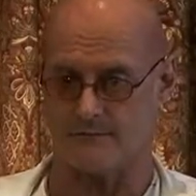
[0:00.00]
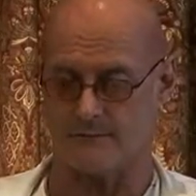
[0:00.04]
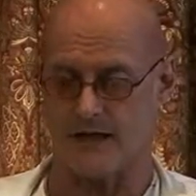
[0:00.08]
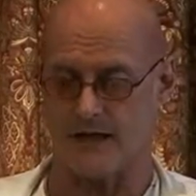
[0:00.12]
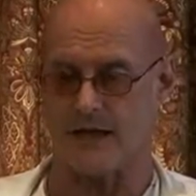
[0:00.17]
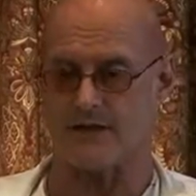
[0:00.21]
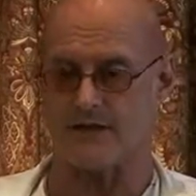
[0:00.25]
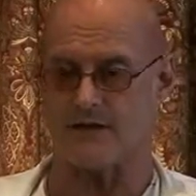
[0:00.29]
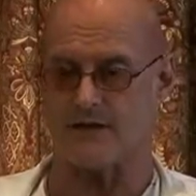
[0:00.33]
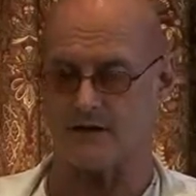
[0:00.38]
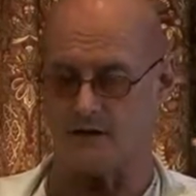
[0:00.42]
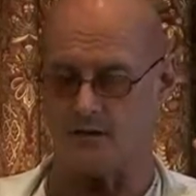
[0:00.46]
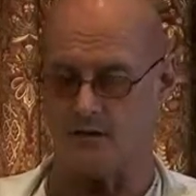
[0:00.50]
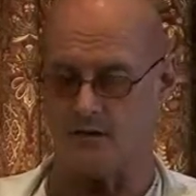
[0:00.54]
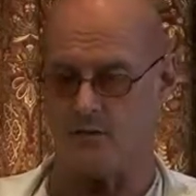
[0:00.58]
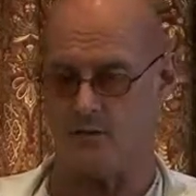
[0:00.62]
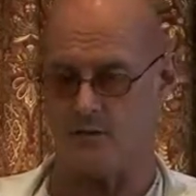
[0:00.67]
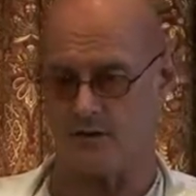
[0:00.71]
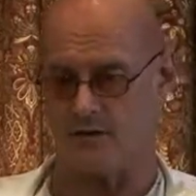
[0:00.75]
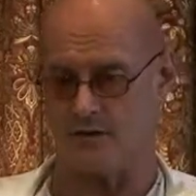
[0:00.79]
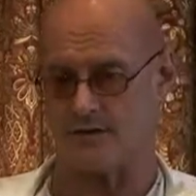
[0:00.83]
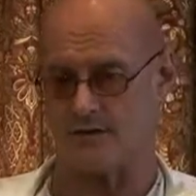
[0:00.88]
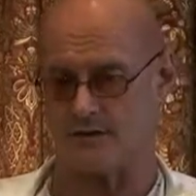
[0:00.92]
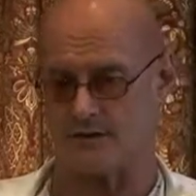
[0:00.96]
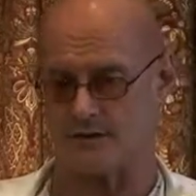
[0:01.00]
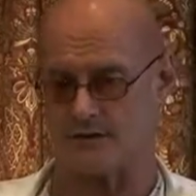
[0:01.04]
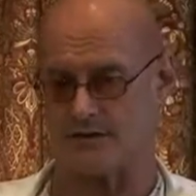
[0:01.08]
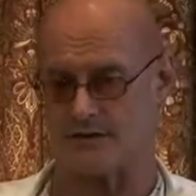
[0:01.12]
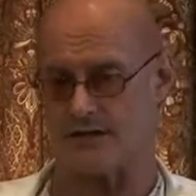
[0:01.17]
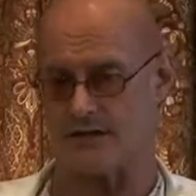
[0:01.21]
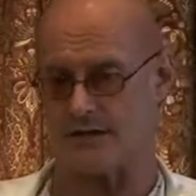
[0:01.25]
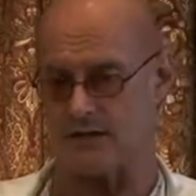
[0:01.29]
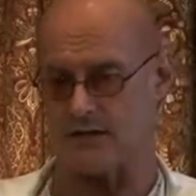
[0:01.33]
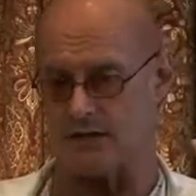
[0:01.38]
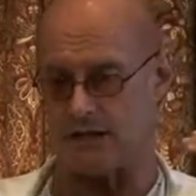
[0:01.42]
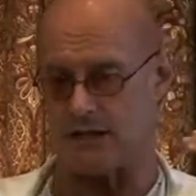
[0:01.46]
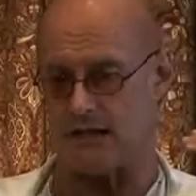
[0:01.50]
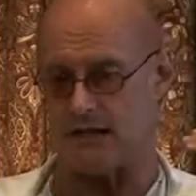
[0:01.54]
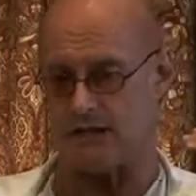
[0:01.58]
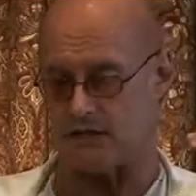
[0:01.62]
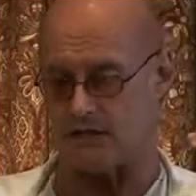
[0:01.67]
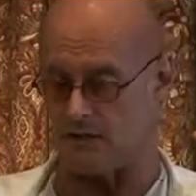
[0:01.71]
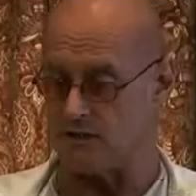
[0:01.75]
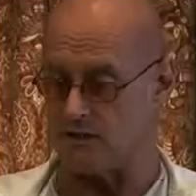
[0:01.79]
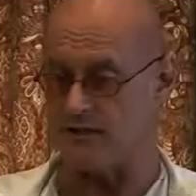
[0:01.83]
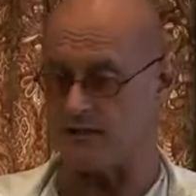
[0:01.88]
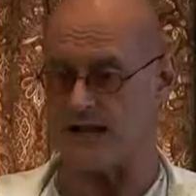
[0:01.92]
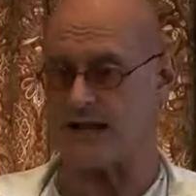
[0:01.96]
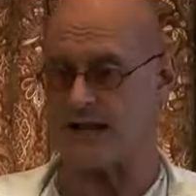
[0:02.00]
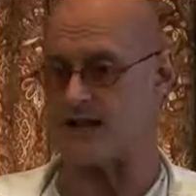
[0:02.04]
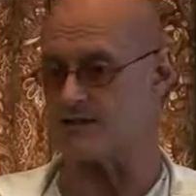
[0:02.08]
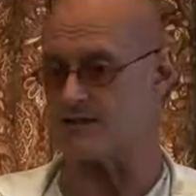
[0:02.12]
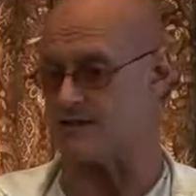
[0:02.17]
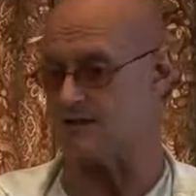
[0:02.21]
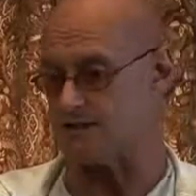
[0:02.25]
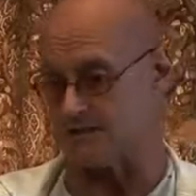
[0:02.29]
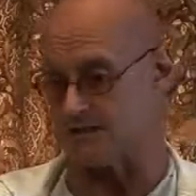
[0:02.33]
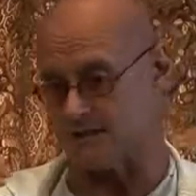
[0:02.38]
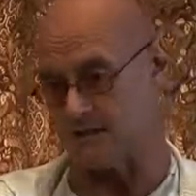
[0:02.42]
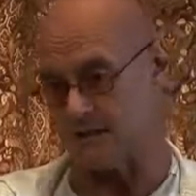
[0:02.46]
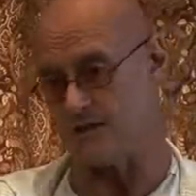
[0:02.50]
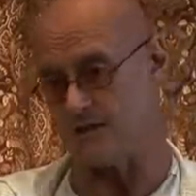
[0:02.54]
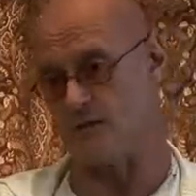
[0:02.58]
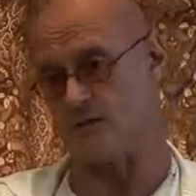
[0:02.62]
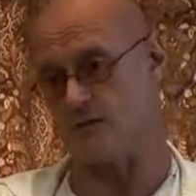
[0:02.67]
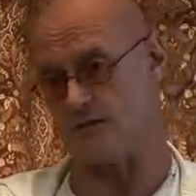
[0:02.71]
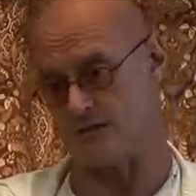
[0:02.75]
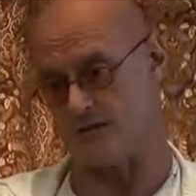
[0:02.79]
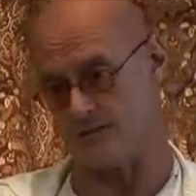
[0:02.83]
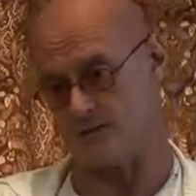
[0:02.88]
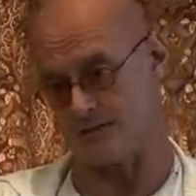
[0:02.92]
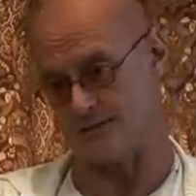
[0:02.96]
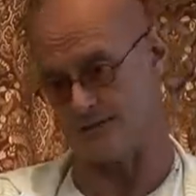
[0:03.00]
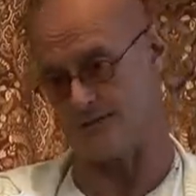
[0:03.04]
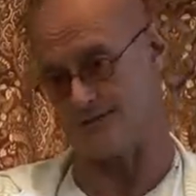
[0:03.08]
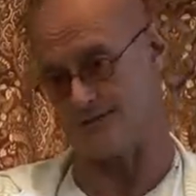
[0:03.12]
ethical works and good actions in the world.